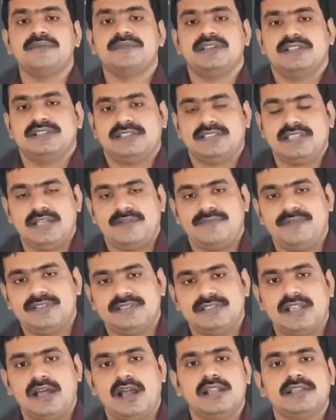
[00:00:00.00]

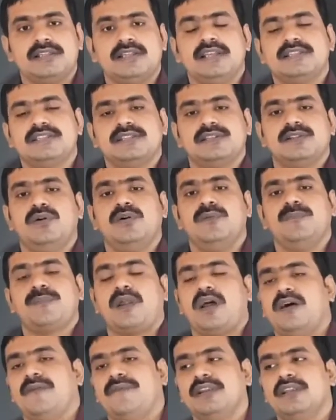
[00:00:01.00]
service. Not there is no
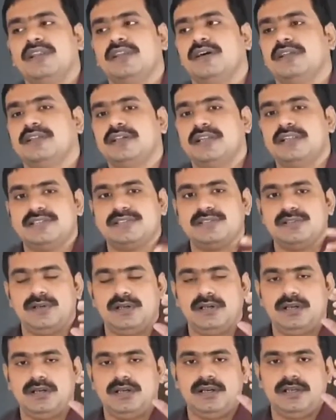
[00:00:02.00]
profit.
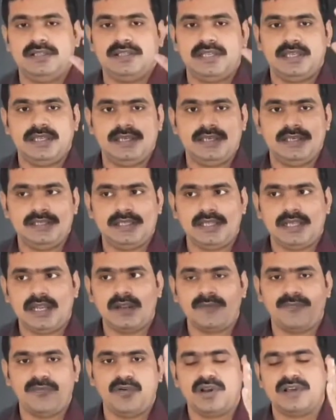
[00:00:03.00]
They are
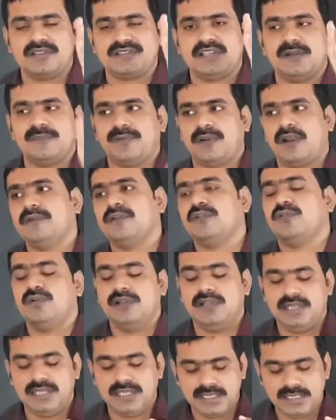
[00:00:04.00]
not focused on profit,
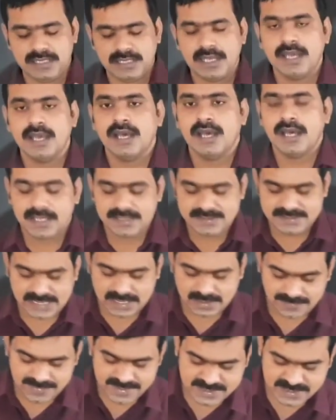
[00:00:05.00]
only
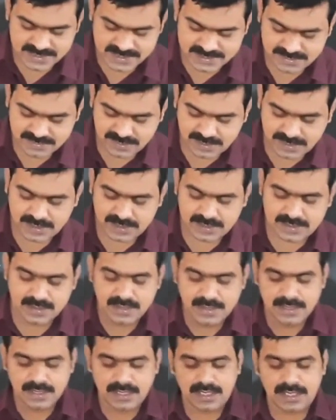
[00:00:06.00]
services.
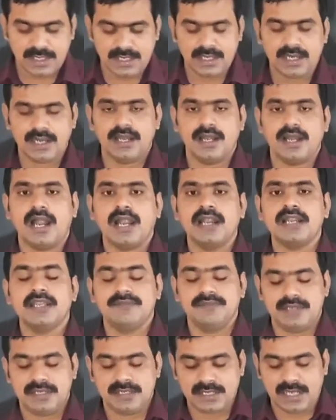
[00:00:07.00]
Okay, and
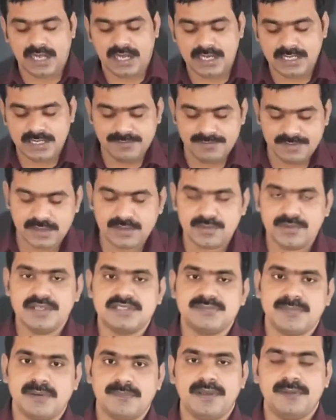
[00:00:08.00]
dividend to
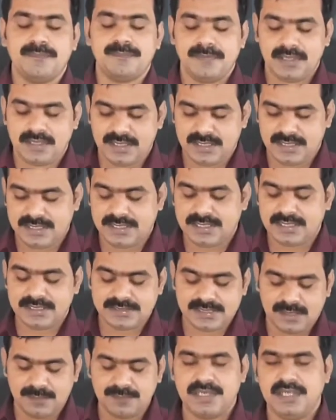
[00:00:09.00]
its member,
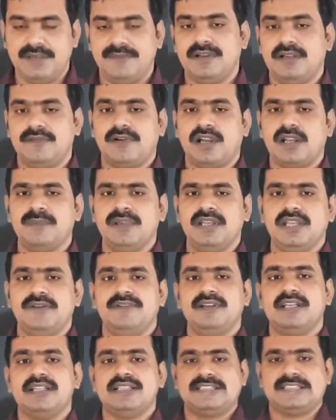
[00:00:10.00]
some dividend. What mean
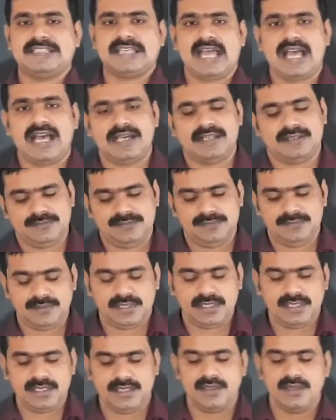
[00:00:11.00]
dividend? Share.
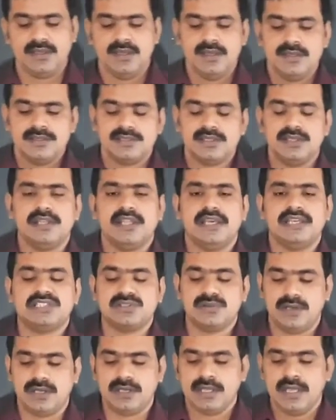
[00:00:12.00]
Okay. So
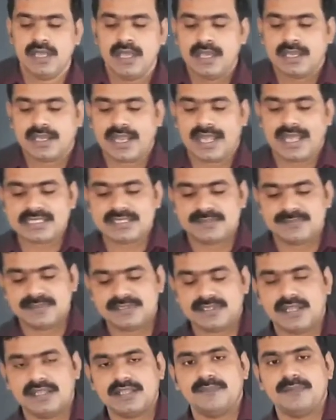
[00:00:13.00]
next one,
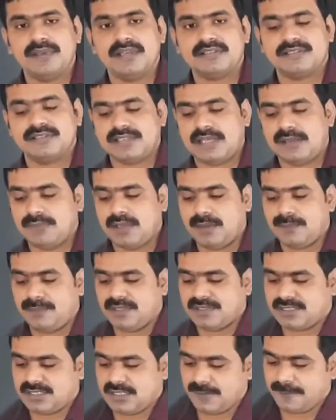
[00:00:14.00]
classification on the basis of
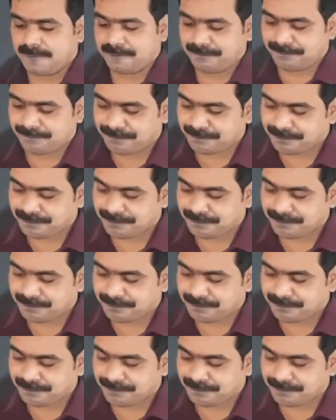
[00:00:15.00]
membership.